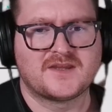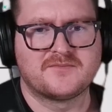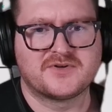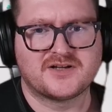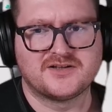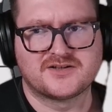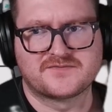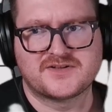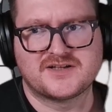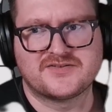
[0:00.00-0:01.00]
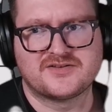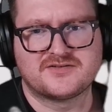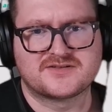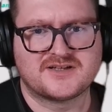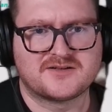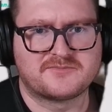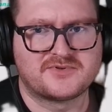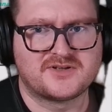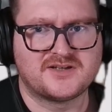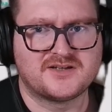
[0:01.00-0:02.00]
but a lot of it is locked up
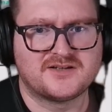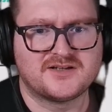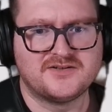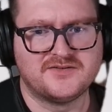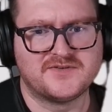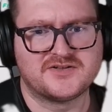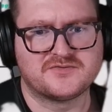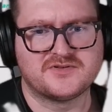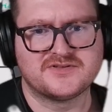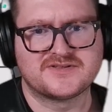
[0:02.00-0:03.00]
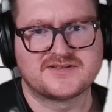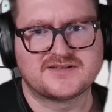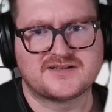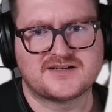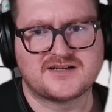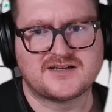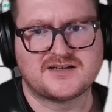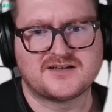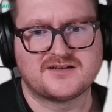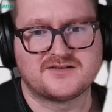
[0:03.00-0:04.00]
in individuals'
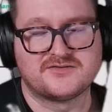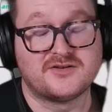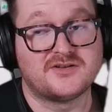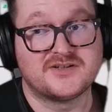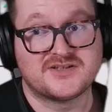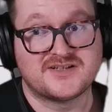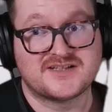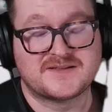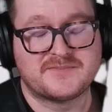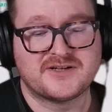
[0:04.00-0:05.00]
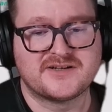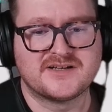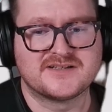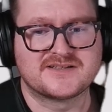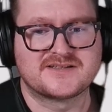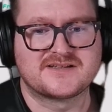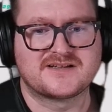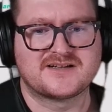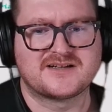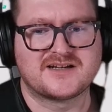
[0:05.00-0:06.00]
knowledge and experience.
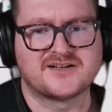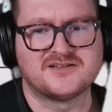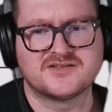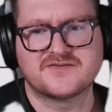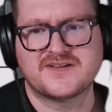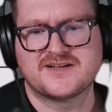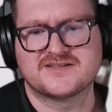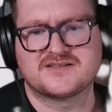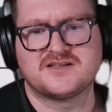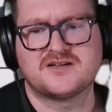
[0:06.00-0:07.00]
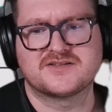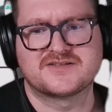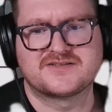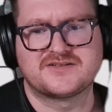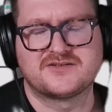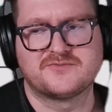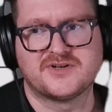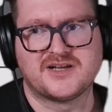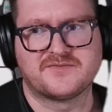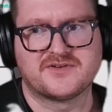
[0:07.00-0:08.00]
And a lot of that is lost
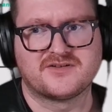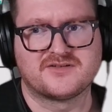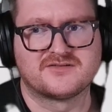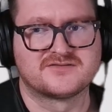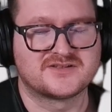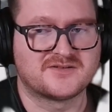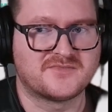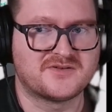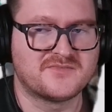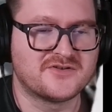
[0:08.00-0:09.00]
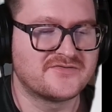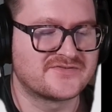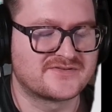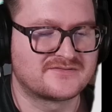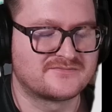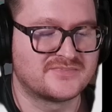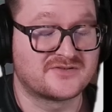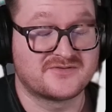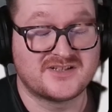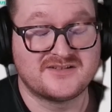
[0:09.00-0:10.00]
whenever someone moves
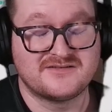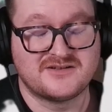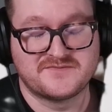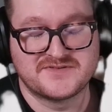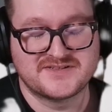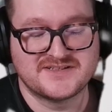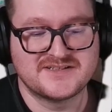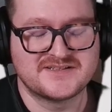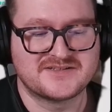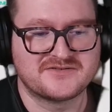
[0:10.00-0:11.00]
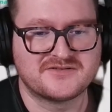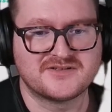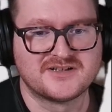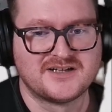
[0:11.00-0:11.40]
between offices or